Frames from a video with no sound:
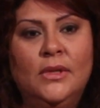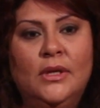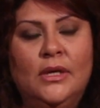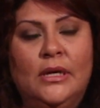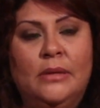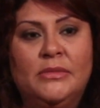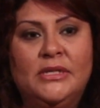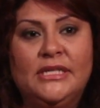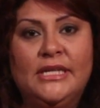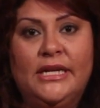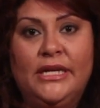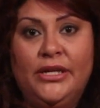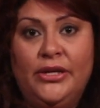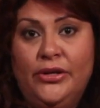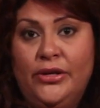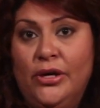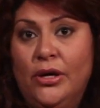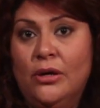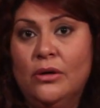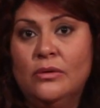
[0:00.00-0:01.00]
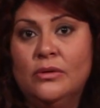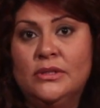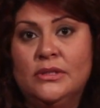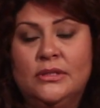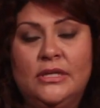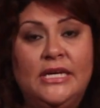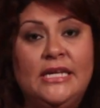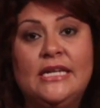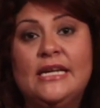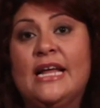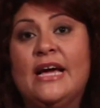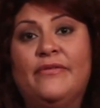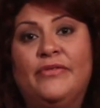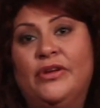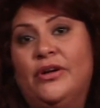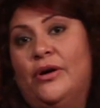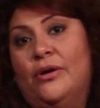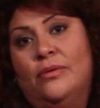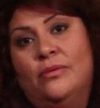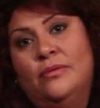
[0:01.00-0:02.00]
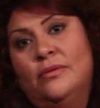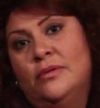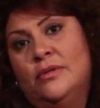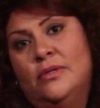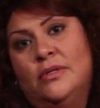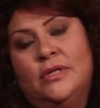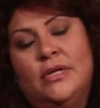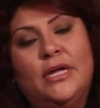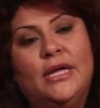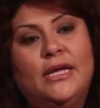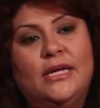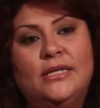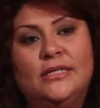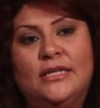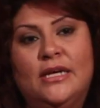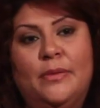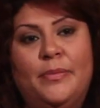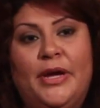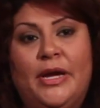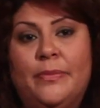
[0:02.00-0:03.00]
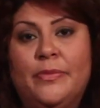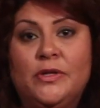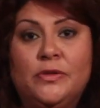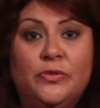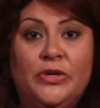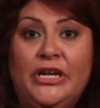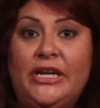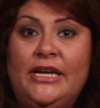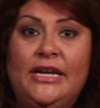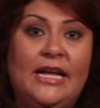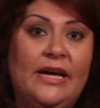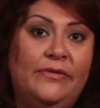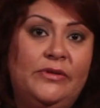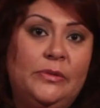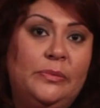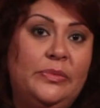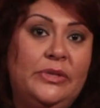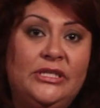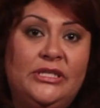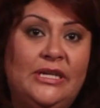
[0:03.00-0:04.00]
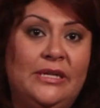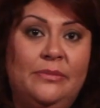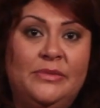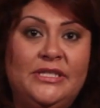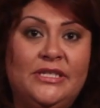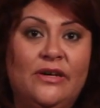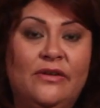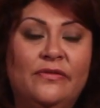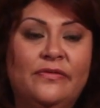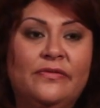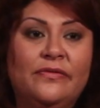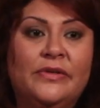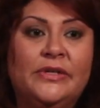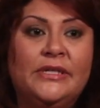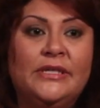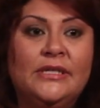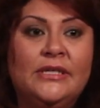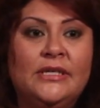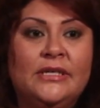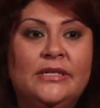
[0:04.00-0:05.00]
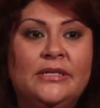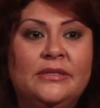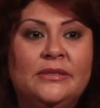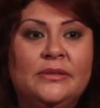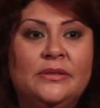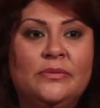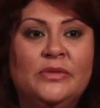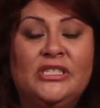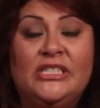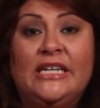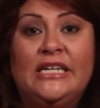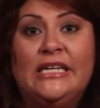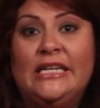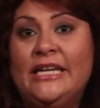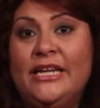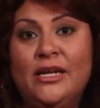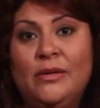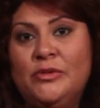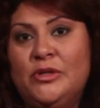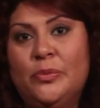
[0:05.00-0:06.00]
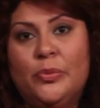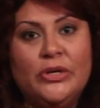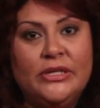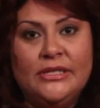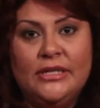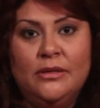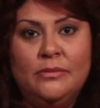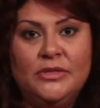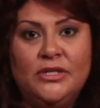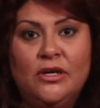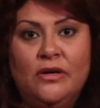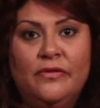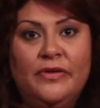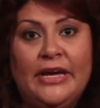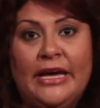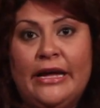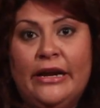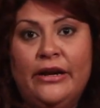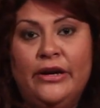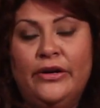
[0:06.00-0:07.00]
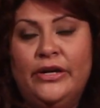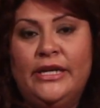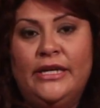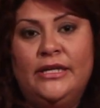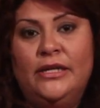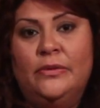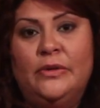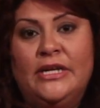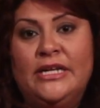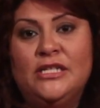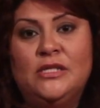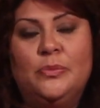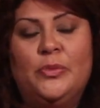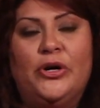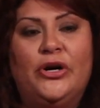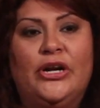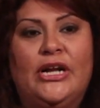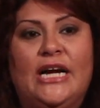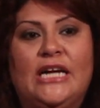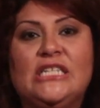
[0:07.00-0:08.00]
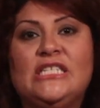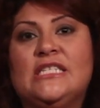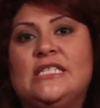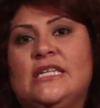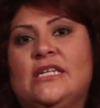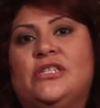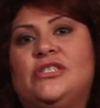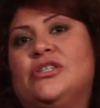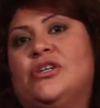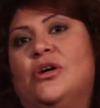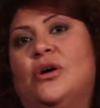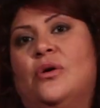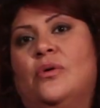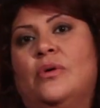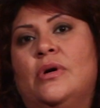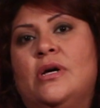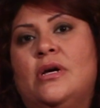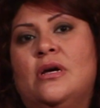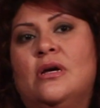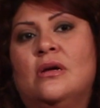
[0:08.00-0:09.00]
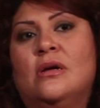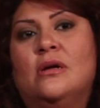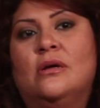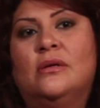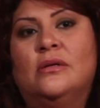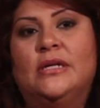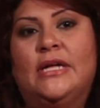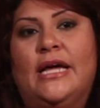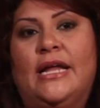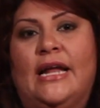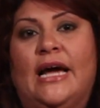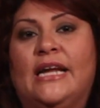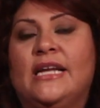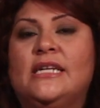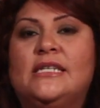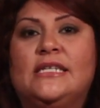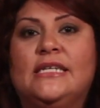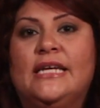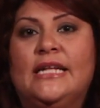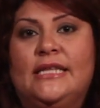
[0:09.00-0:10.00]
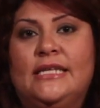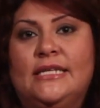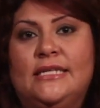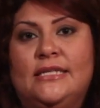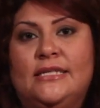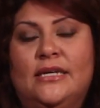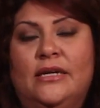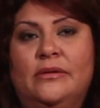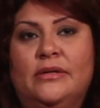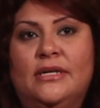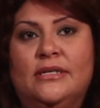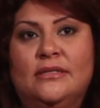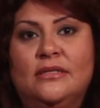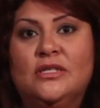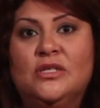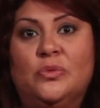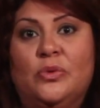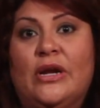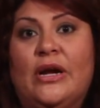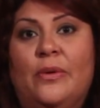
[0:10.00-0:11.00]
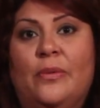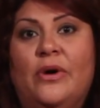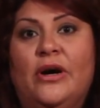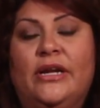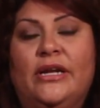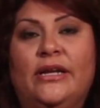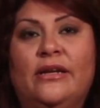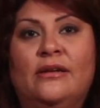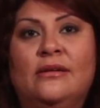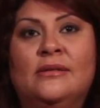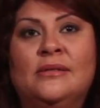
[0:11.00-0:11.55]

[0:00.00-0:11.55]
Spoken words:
I'm just letting you know, he didn't have to go. He signed papers where he didn't have to present himself, which I didn't need him to present himself. He had already did his part. I just need to go, and I need to get this done because this is what I wanted.